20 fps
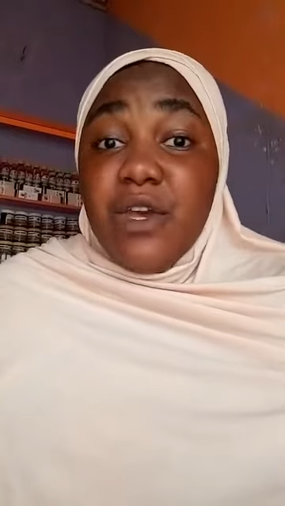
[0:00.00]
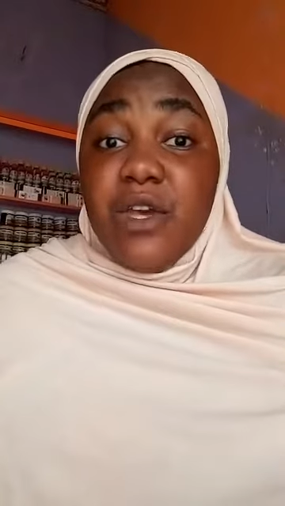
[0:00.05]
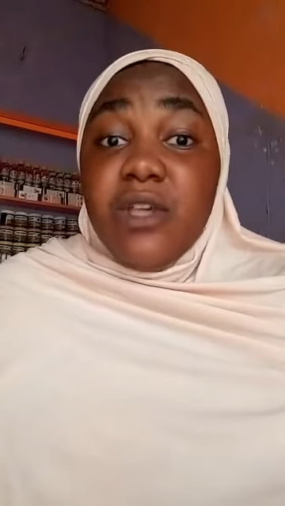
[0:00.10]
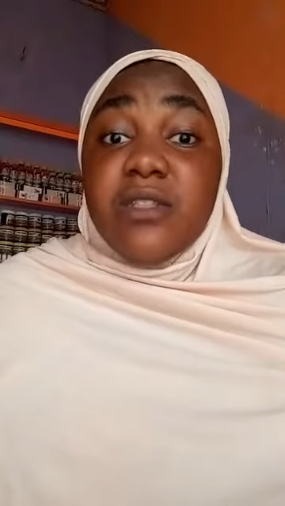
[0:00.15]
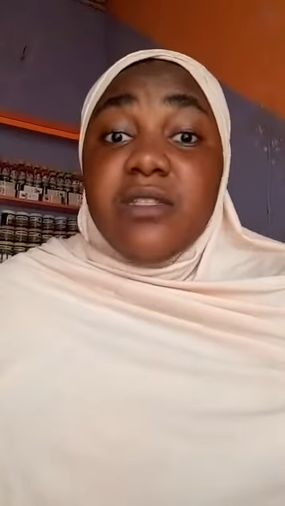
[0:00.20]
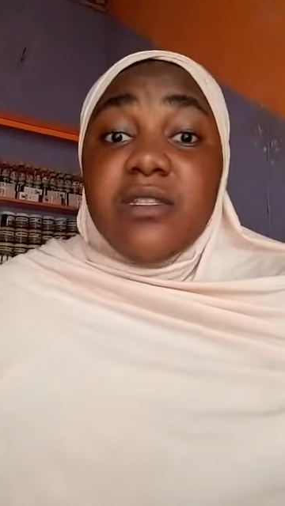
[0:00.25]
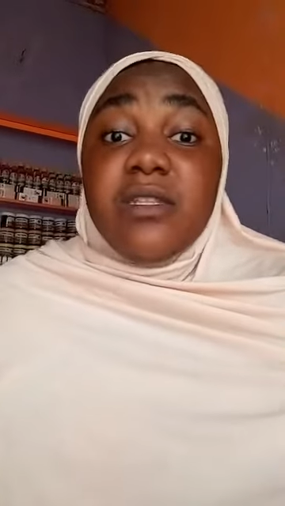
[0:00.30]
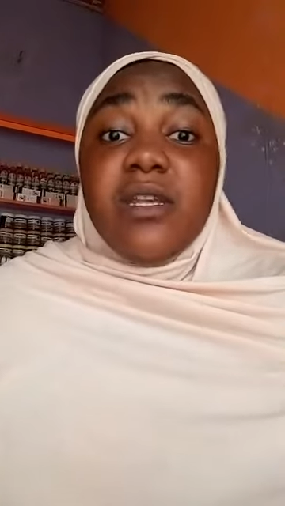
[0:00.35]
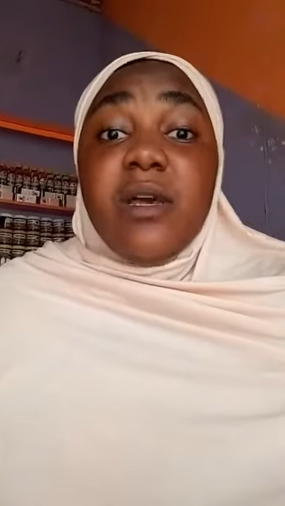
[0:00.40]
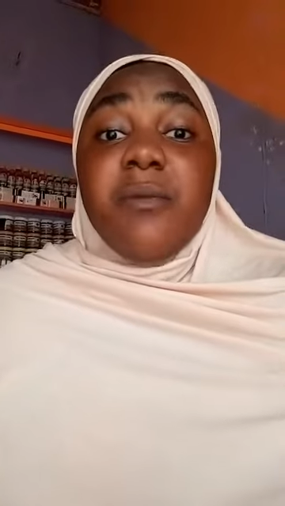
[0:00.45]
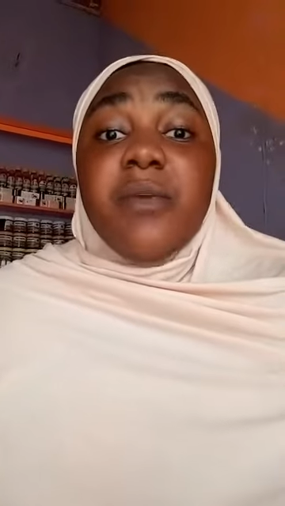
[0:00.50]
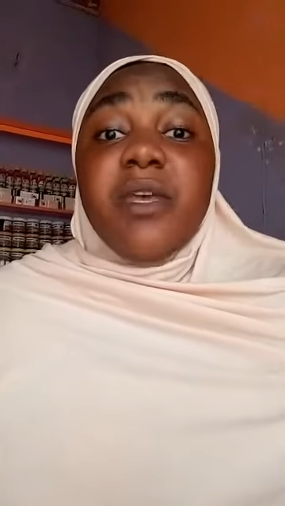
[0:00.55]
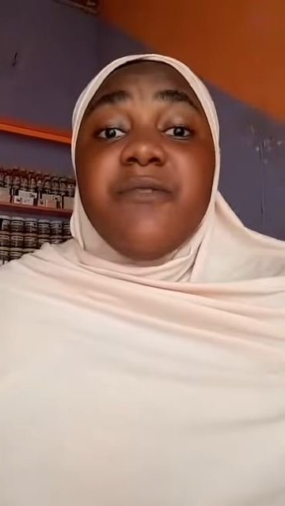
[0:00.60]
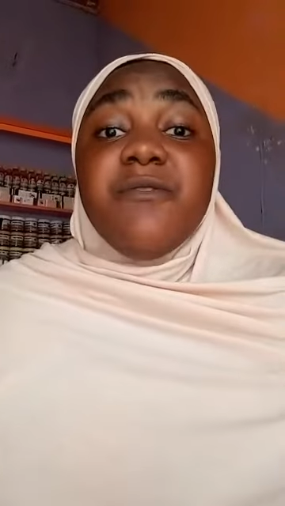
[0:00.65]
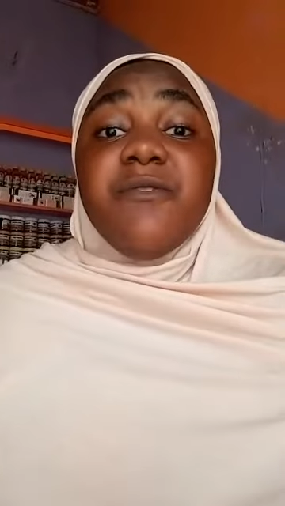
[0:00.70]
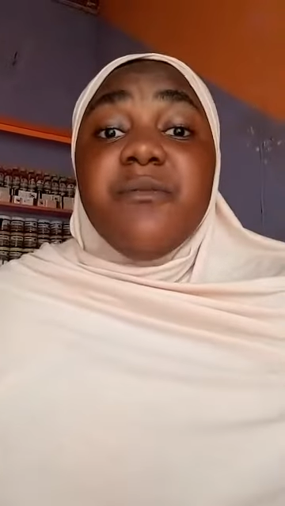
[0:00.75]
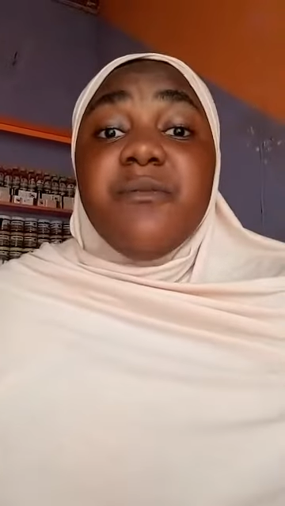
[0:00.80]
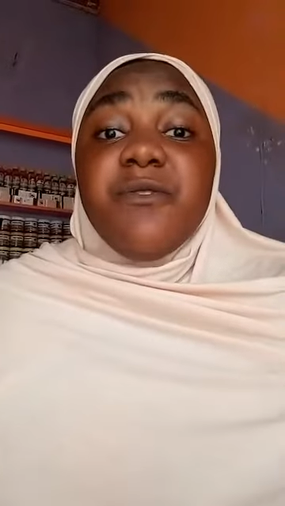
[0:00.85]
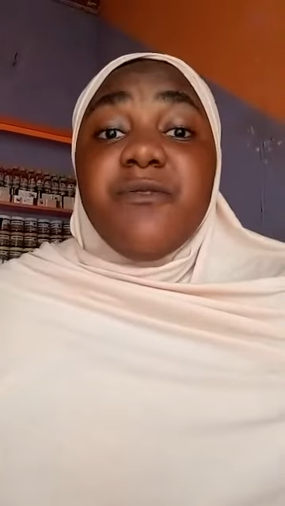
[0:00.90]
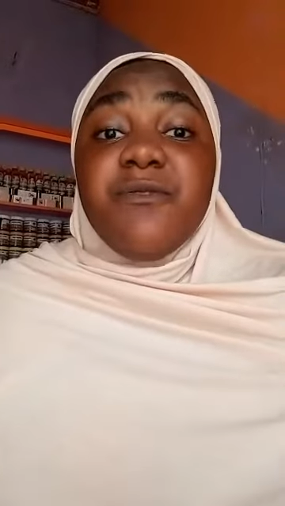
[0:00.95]
Some
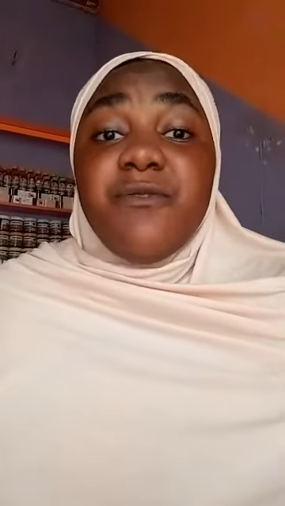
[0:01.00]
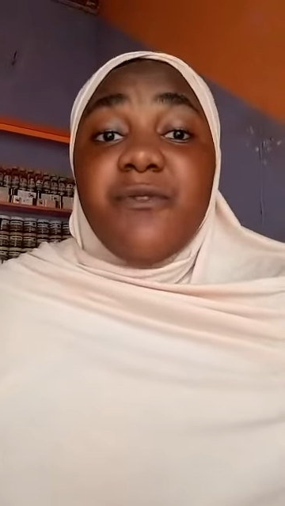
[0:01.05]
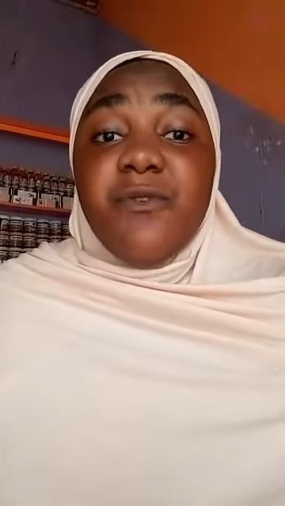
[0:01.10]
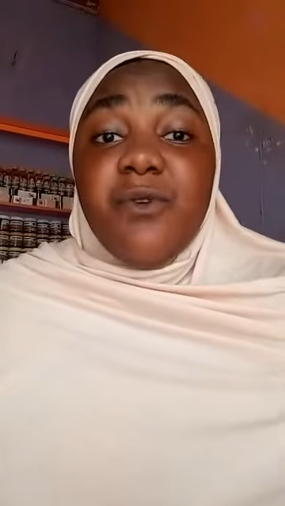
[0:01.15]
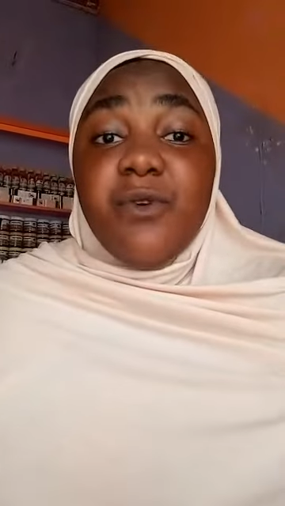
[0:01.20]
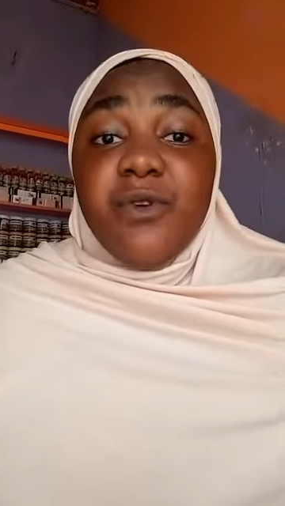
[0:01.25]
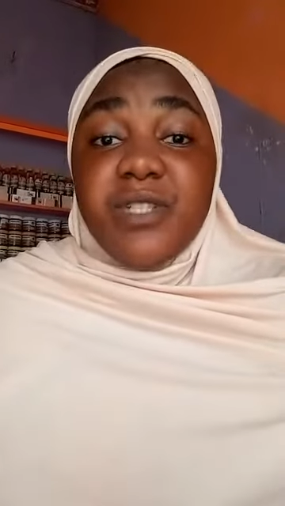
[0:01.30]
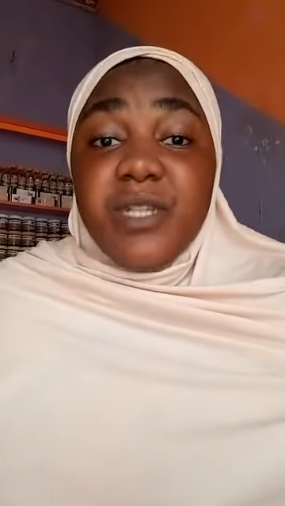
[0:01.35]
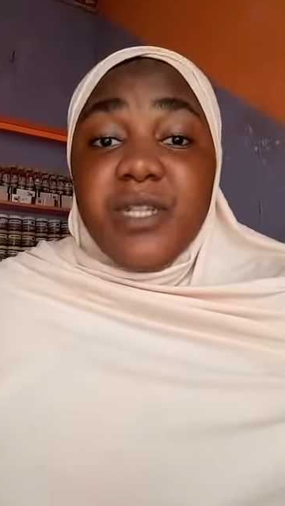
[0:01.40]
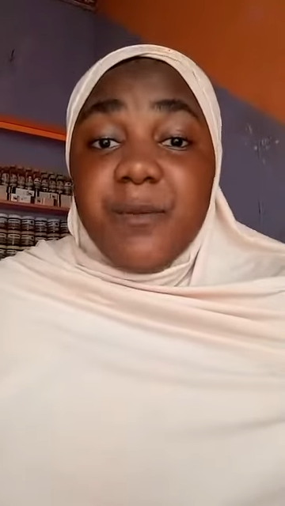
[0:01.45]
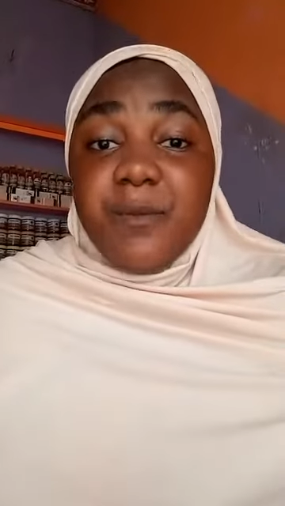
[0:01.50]
even before they